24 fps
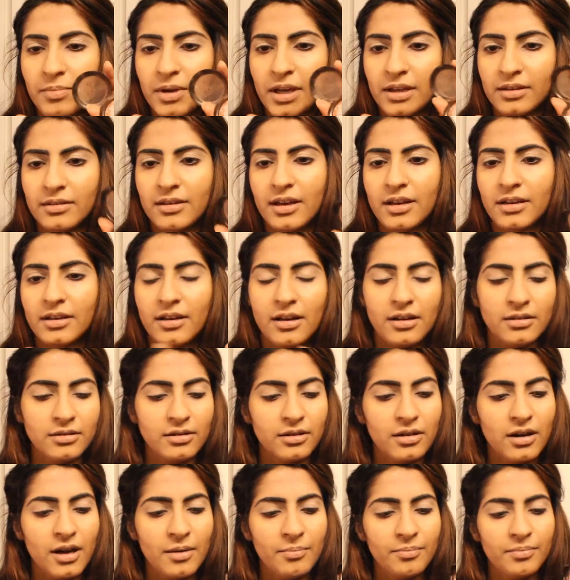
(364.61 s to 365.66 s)
pick that
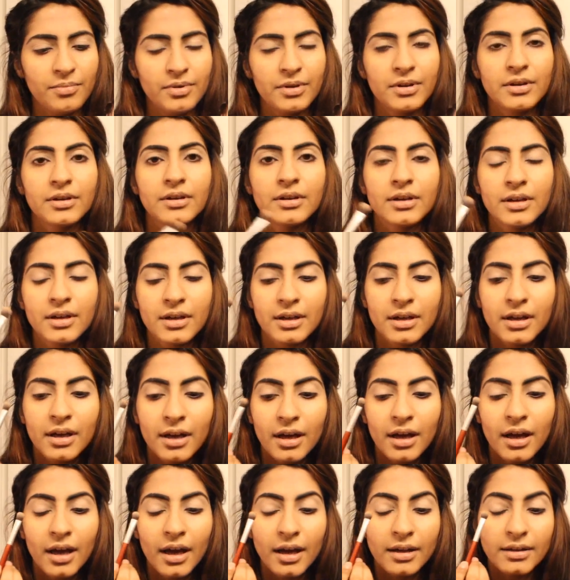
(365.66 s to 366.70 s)
color up,
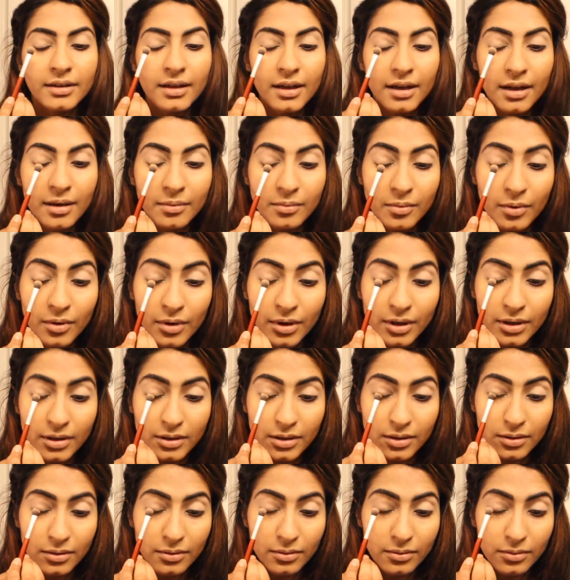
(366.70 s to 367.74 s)
and then I'm going
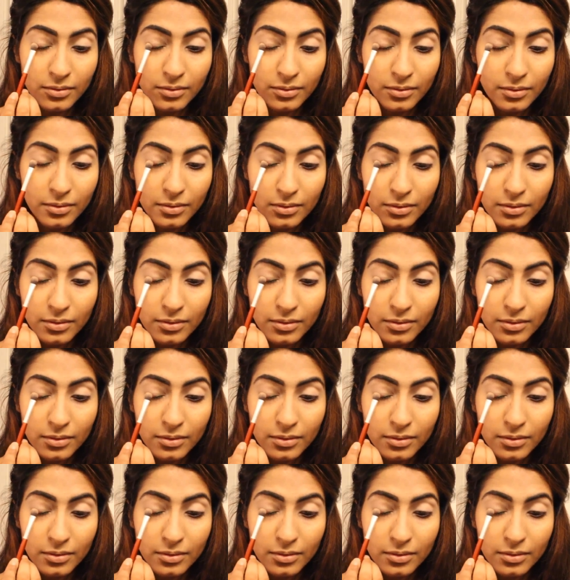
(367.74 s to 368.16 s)
to